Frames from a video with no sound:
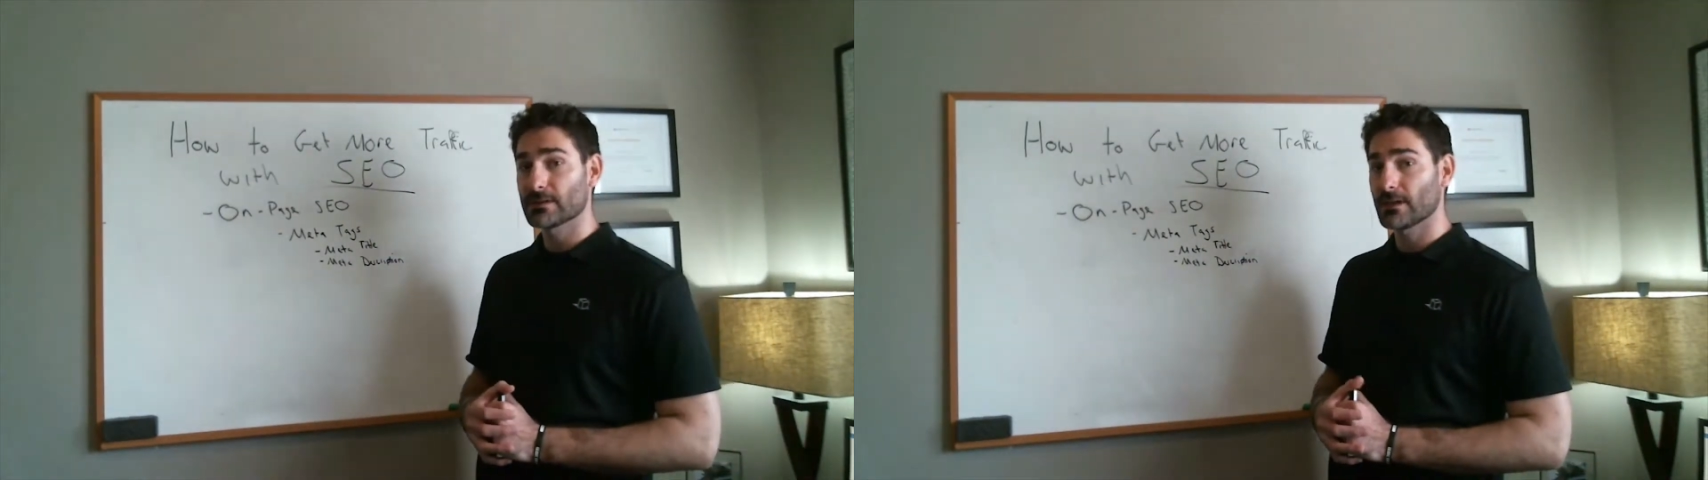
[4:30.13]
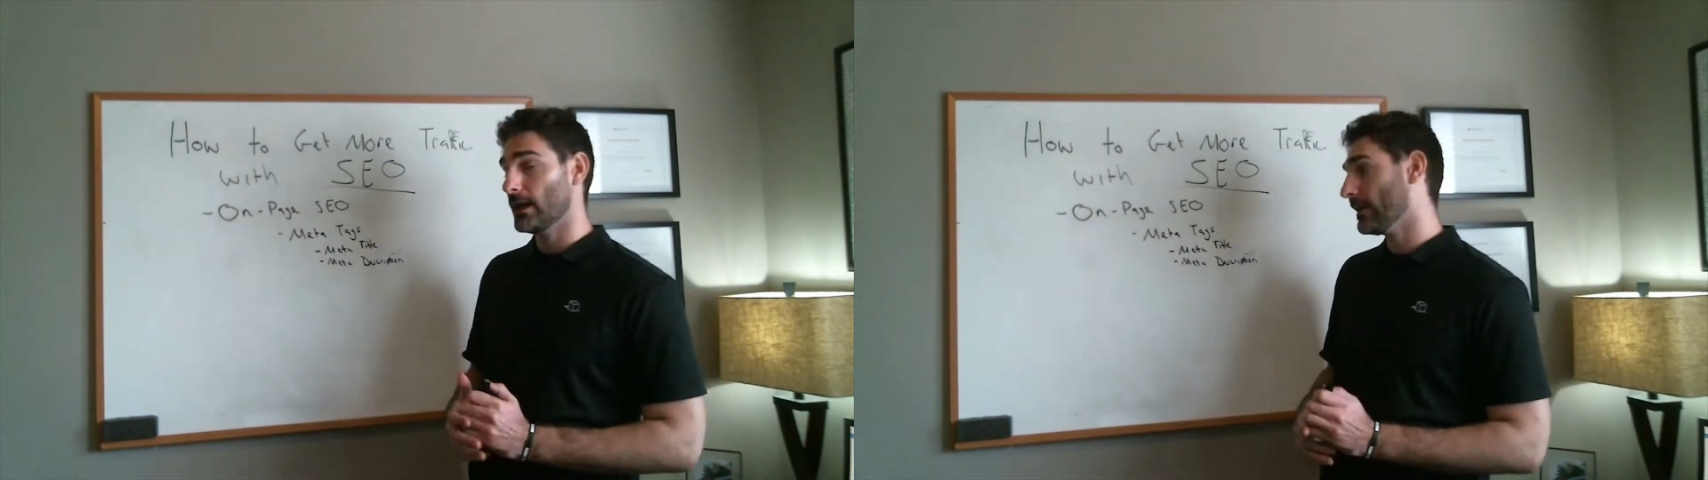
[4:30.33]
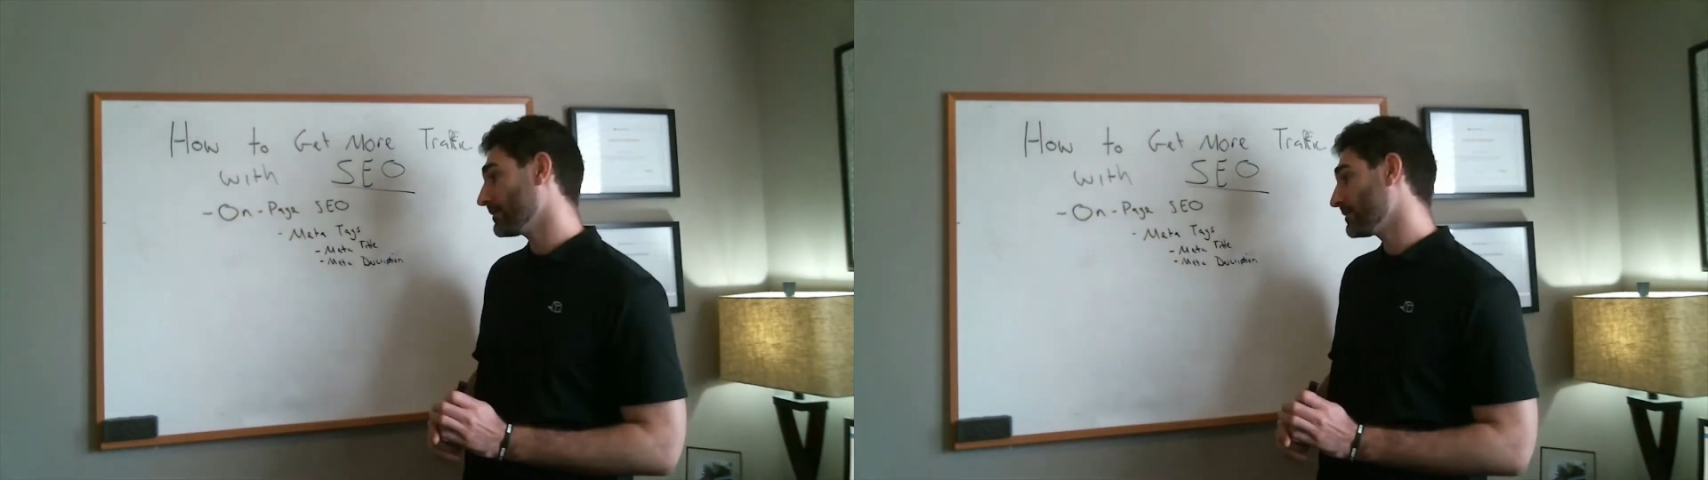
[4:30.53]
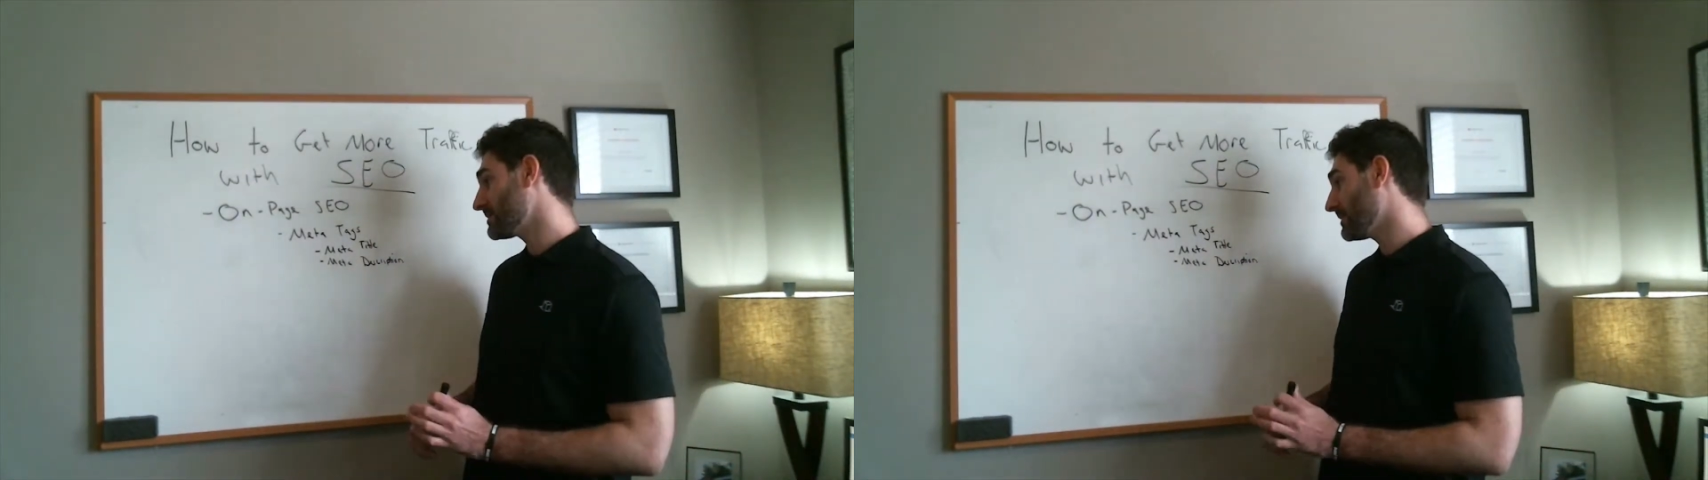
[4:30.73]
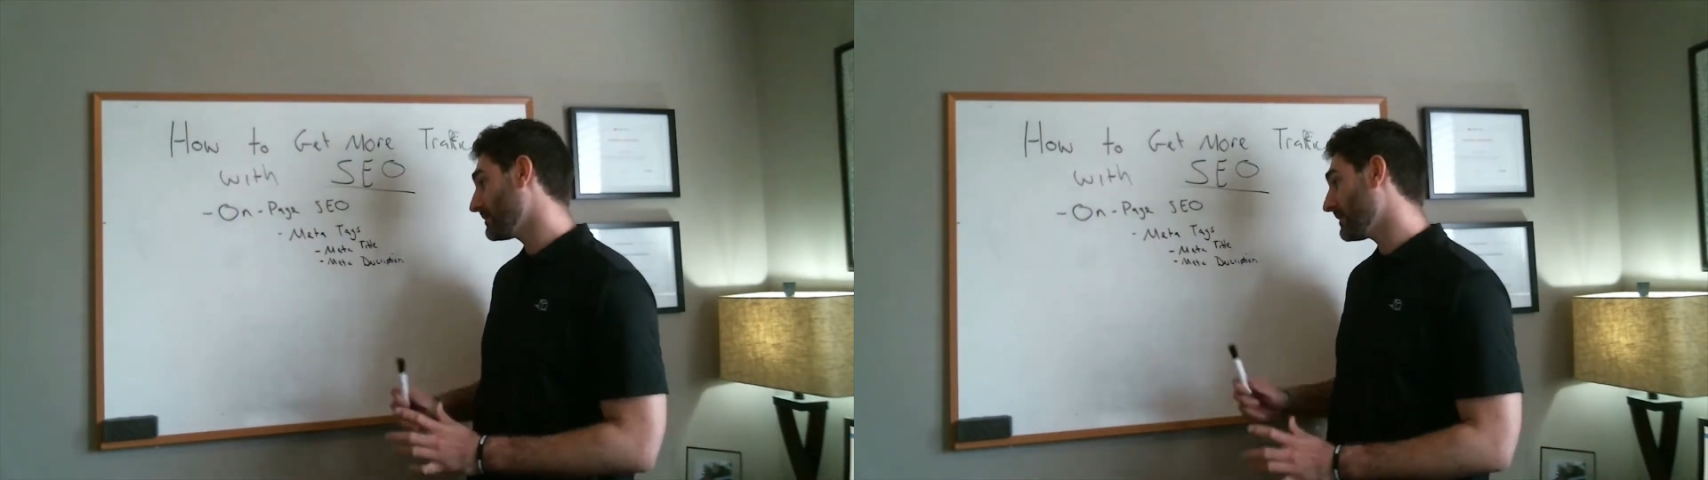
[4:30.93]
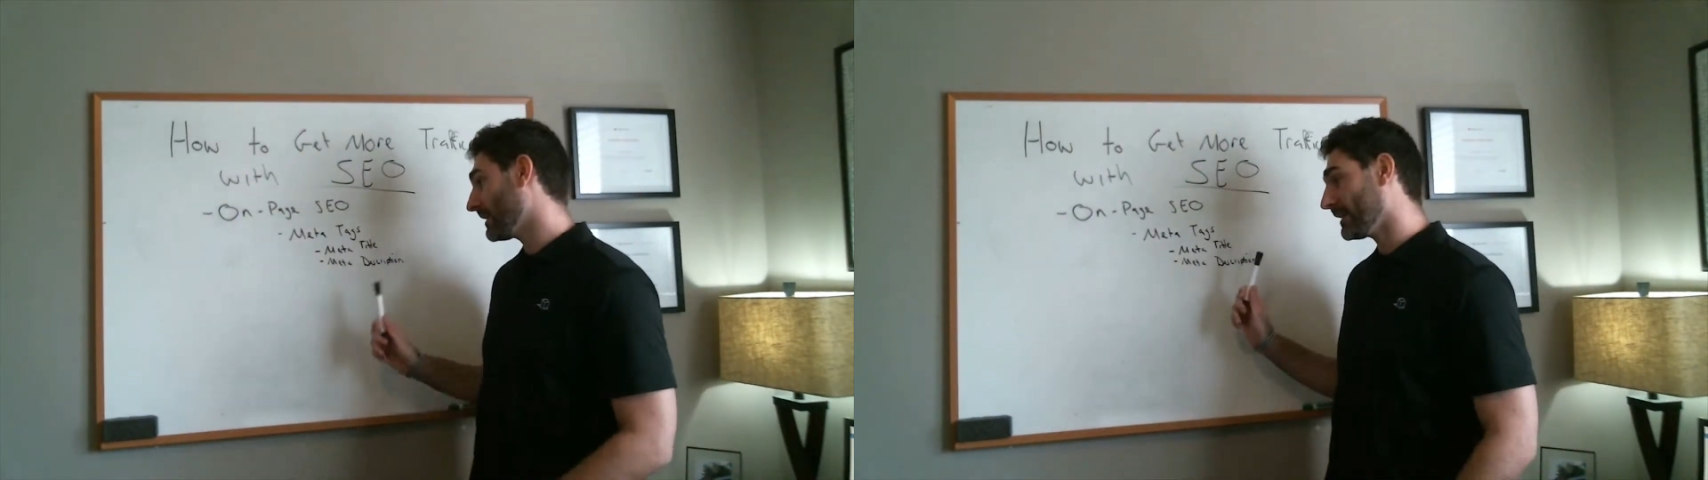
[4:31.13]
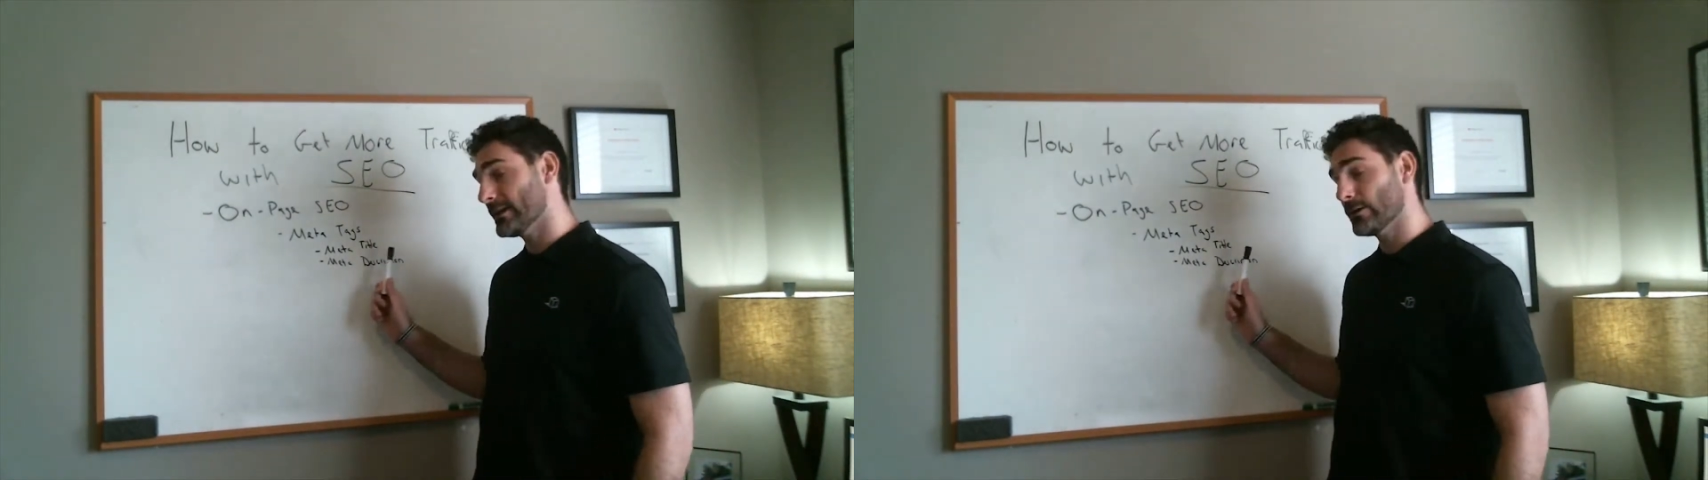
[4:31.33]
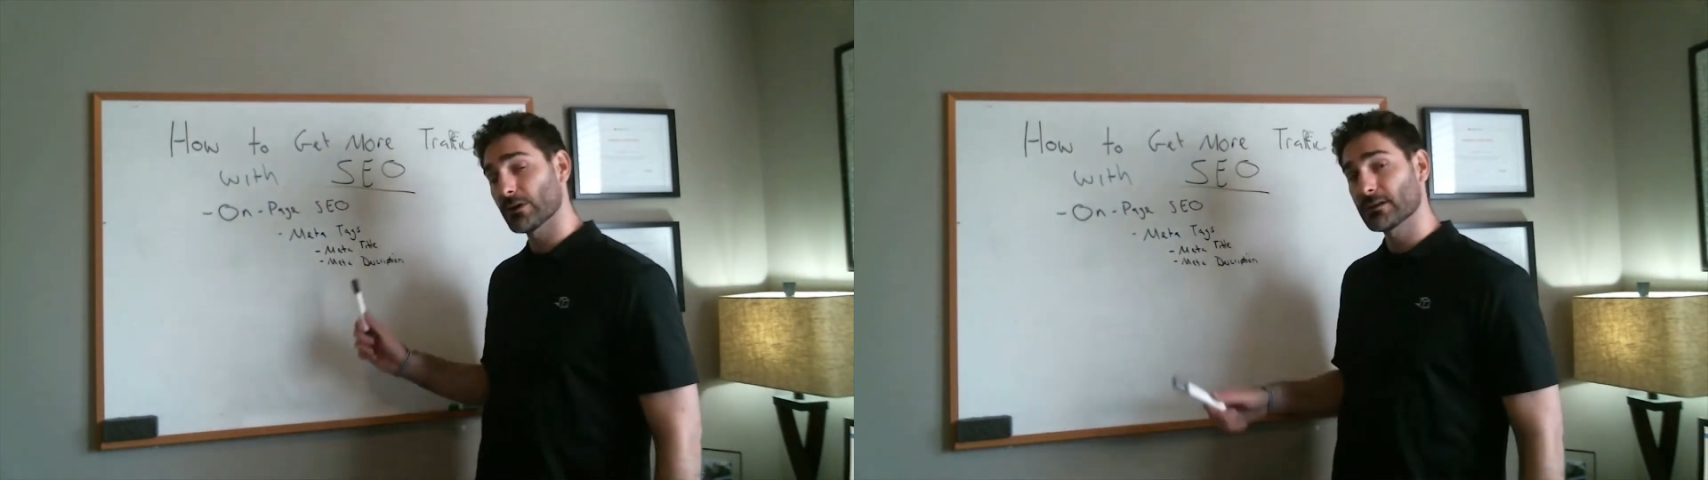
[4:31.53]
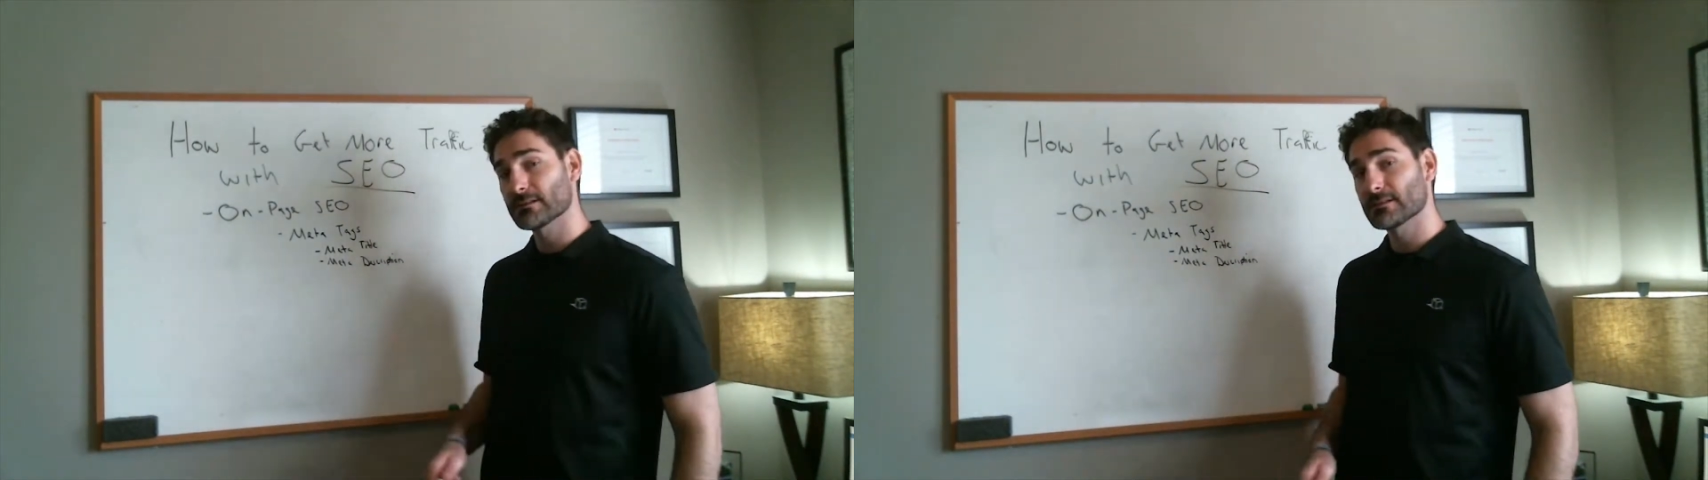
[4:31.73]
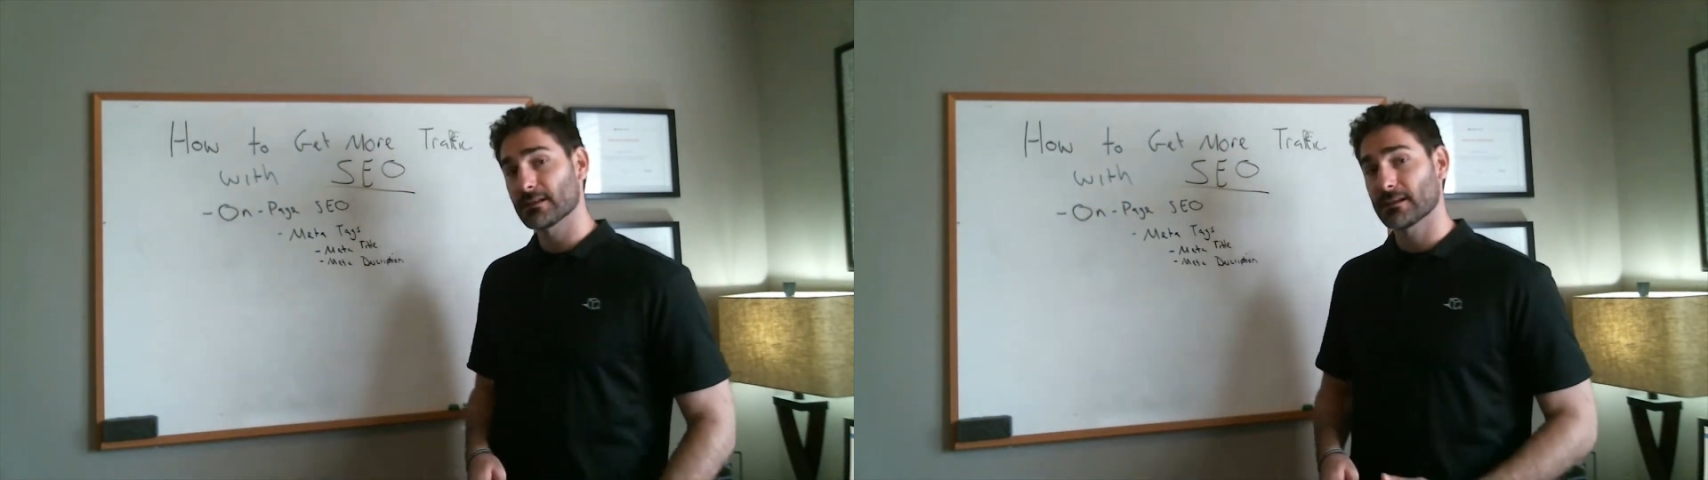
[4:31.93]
There used to be meta keywords,